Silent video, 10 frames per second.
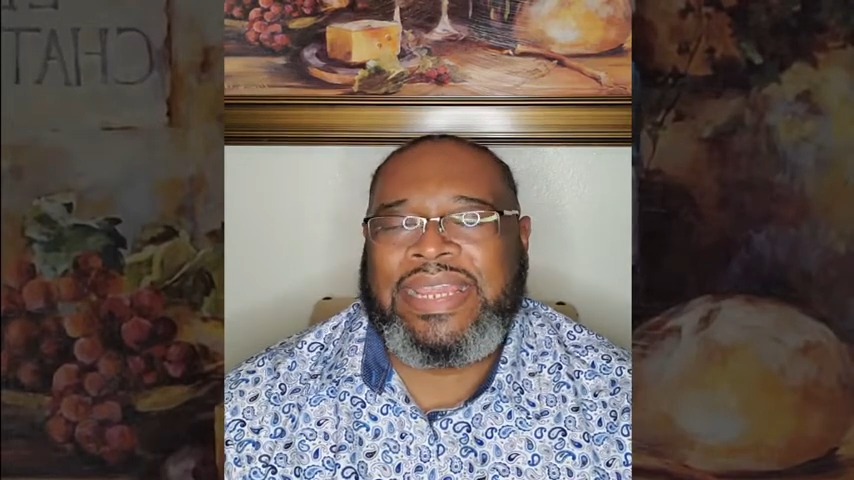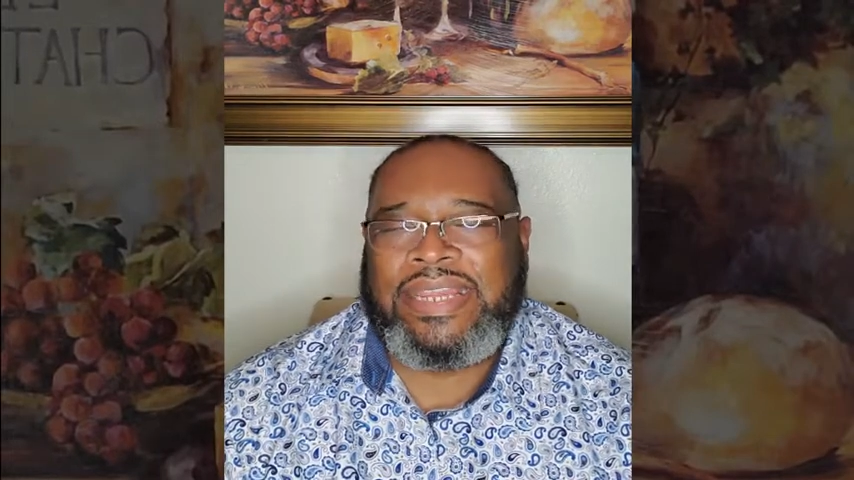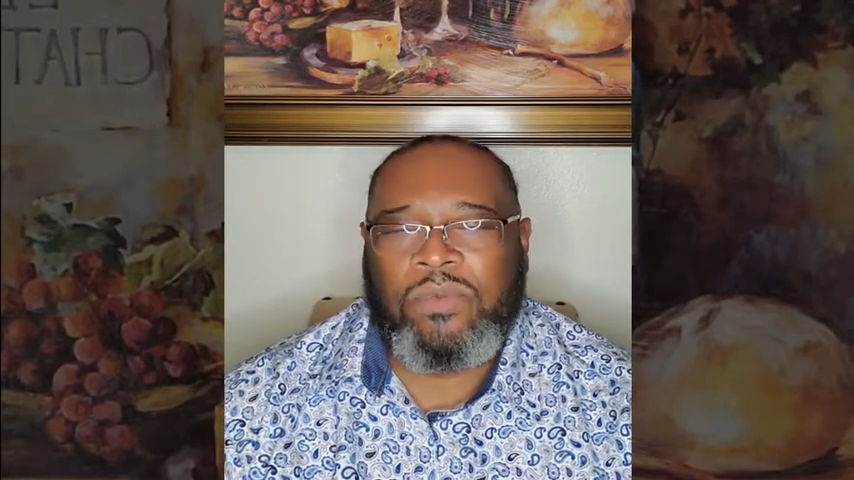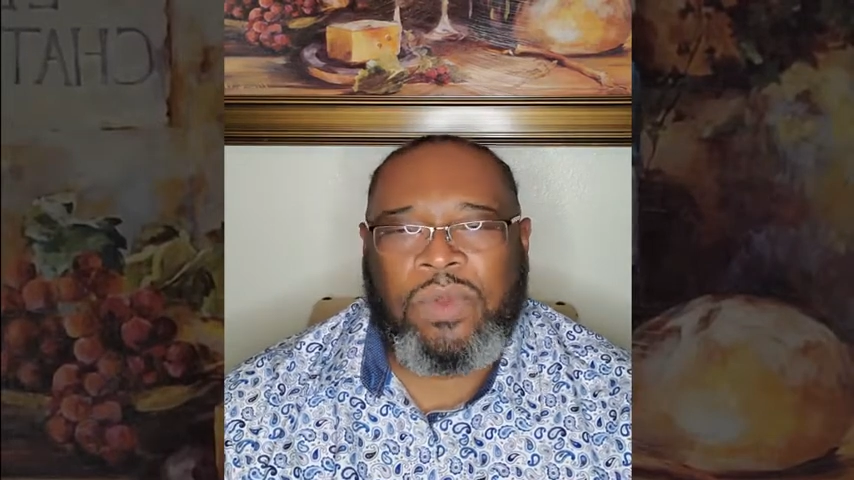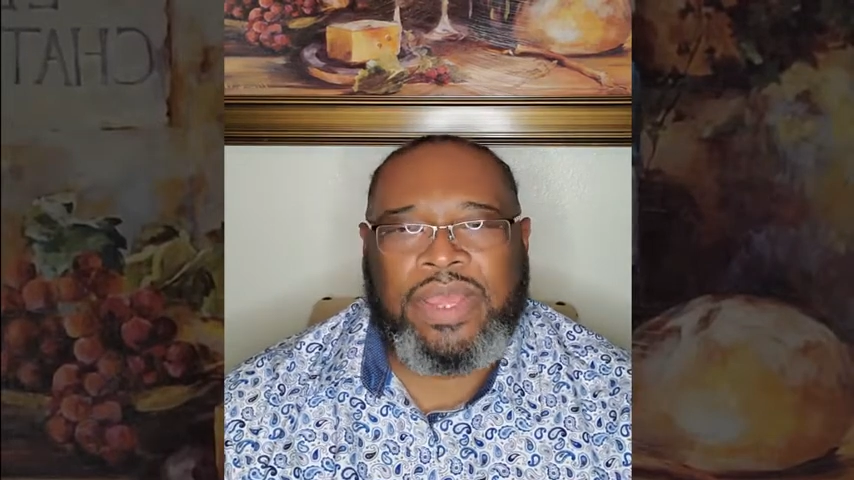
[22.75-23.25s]

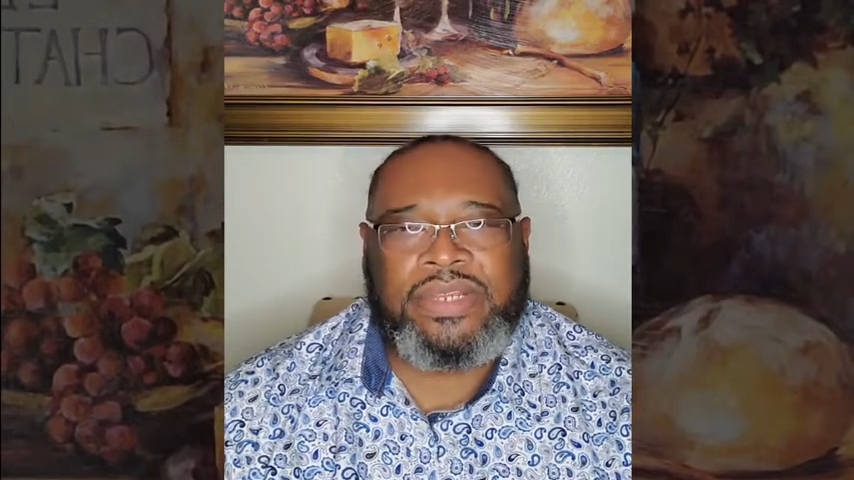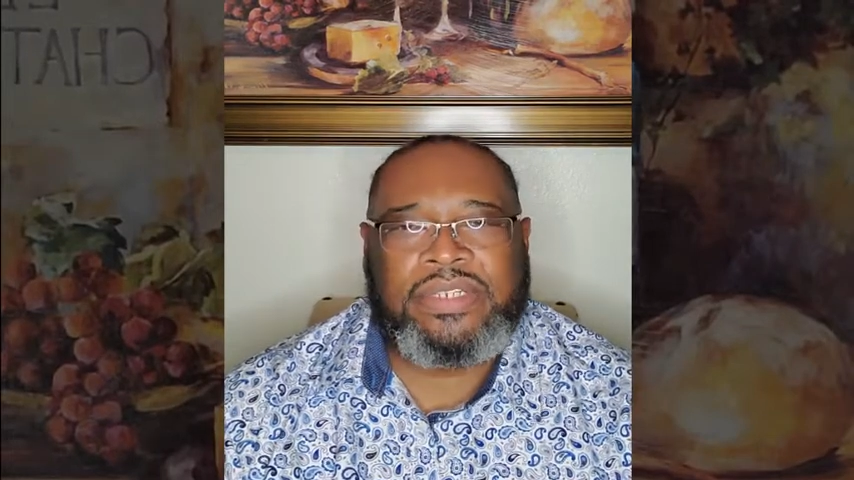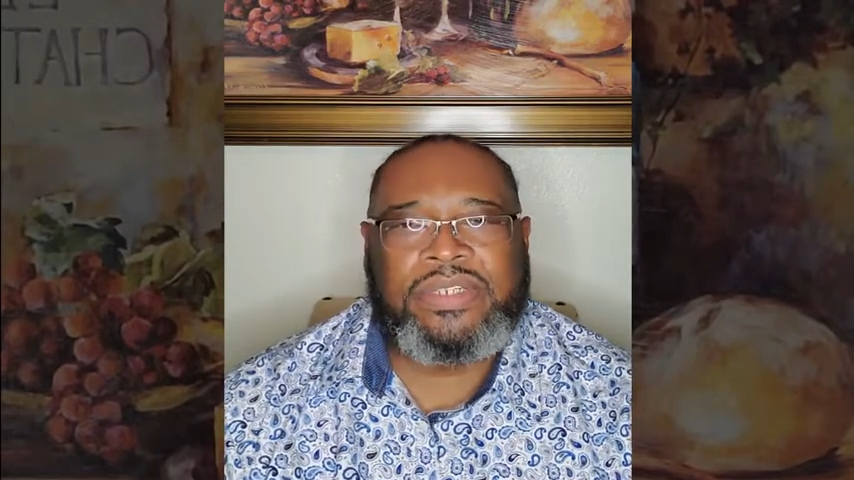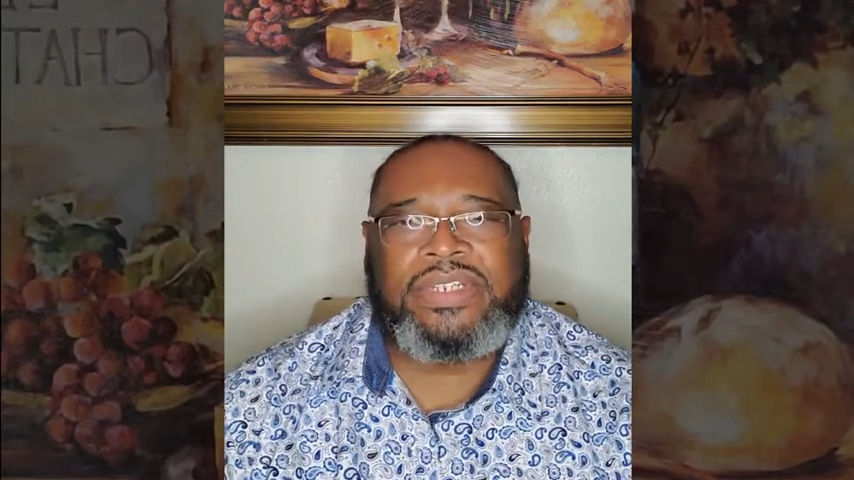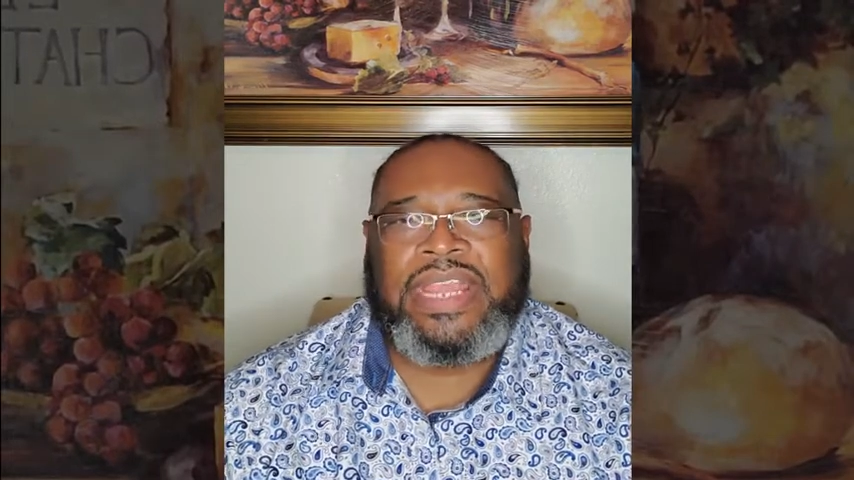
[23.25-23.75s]
anyone
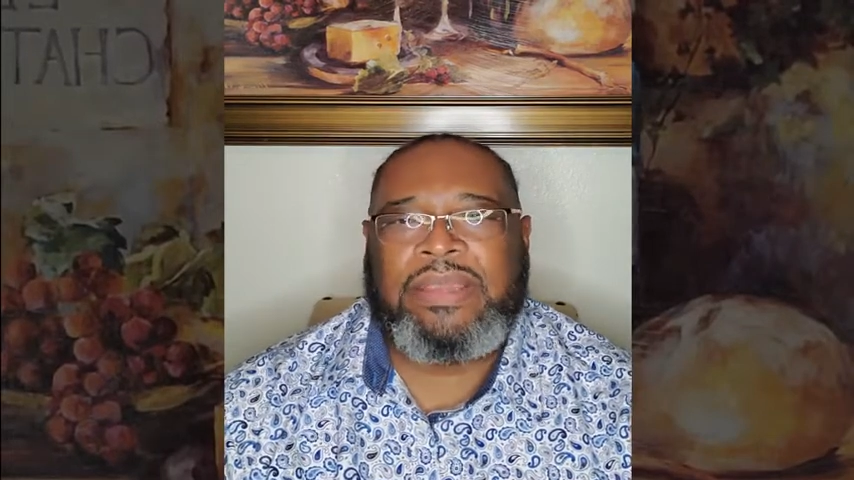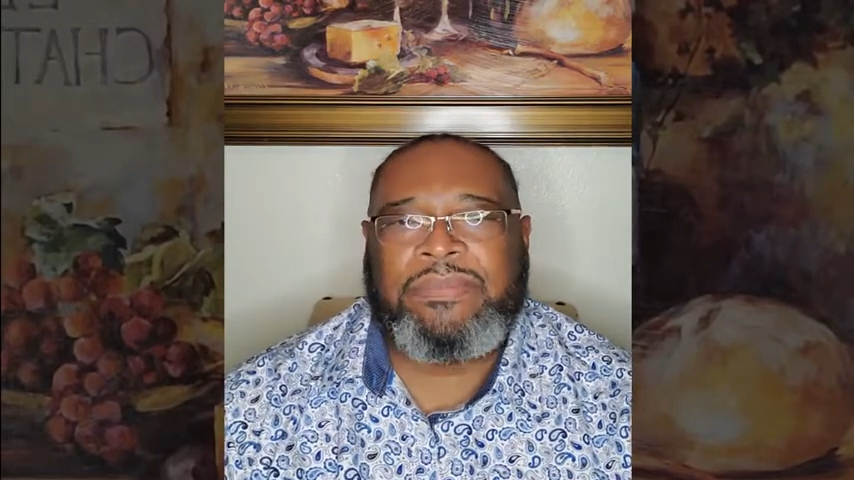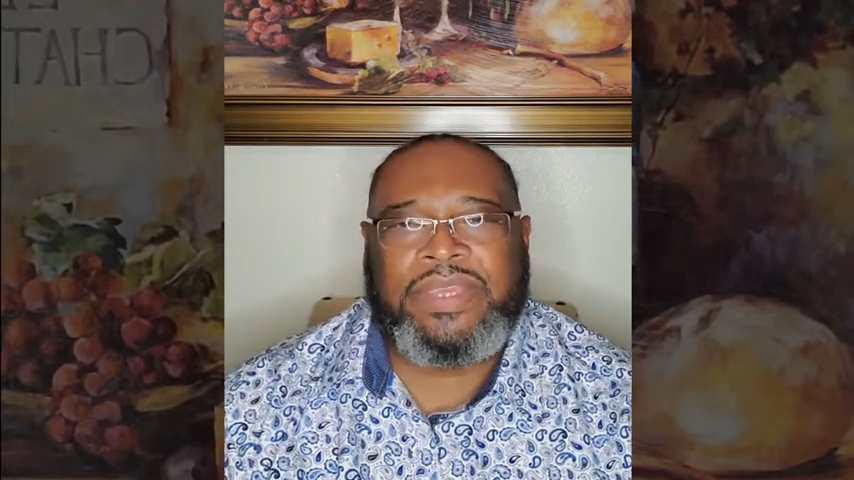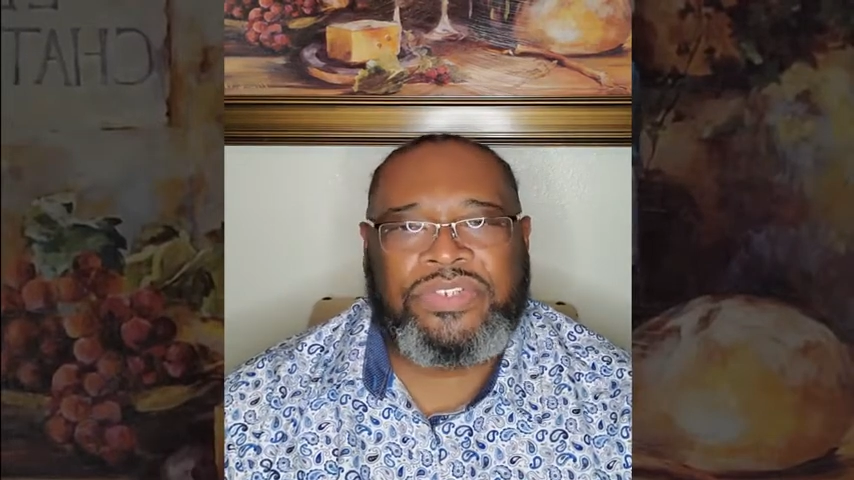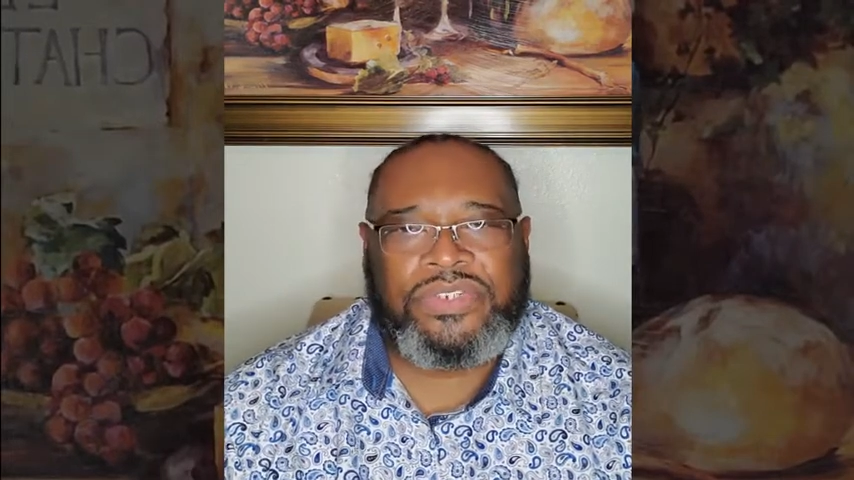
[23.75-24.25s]
to take
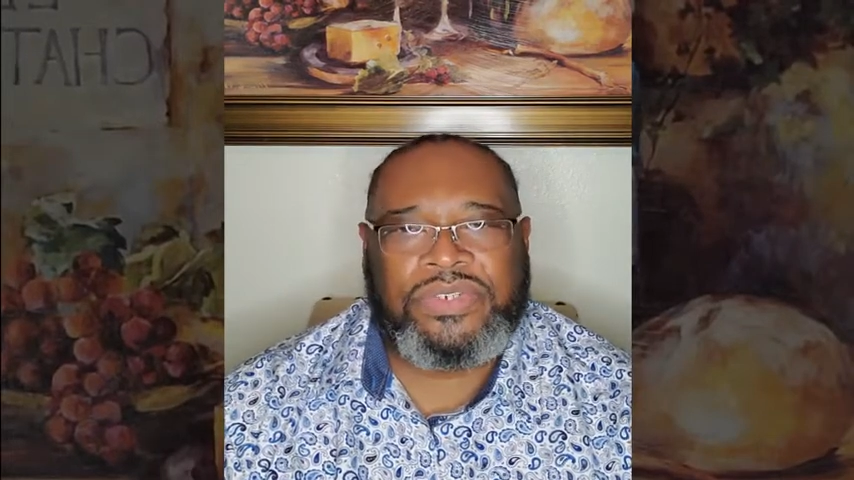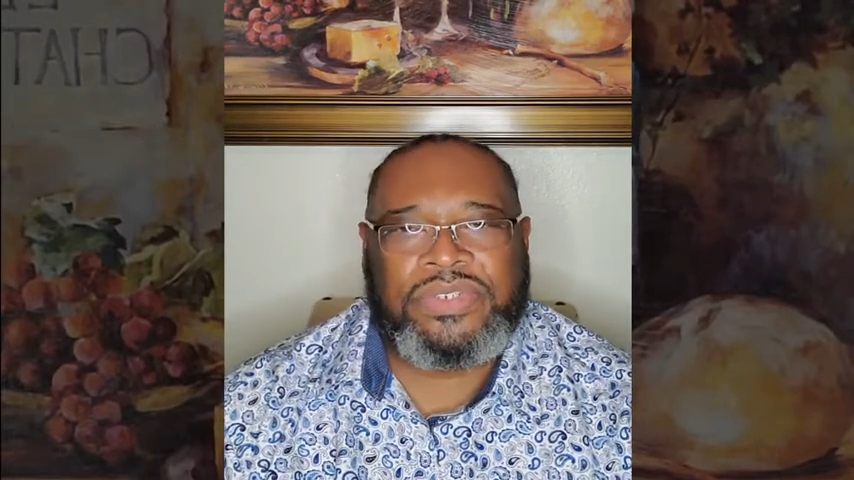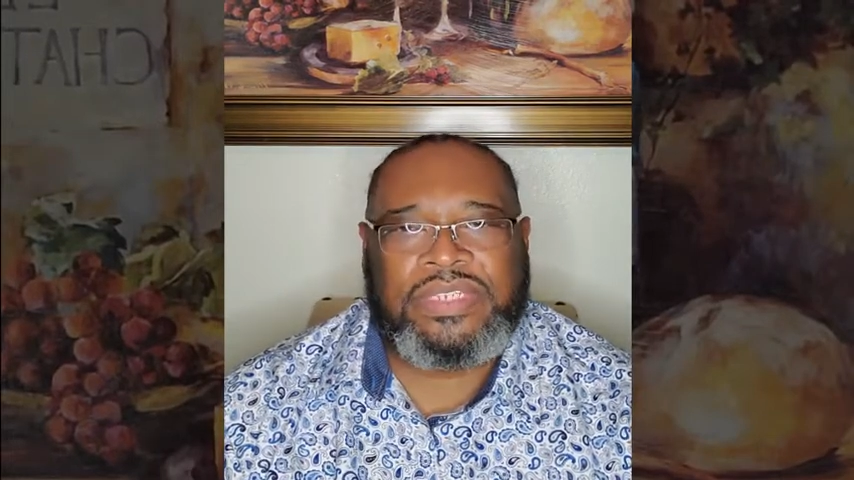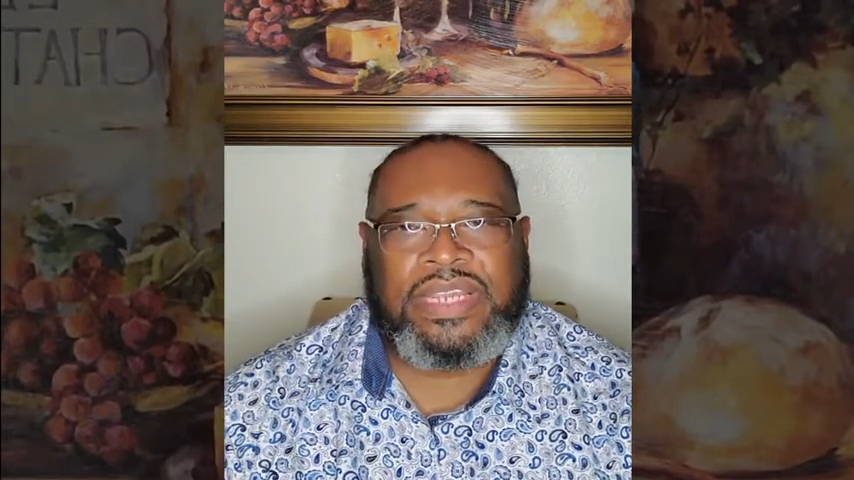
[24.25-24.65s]
pictures,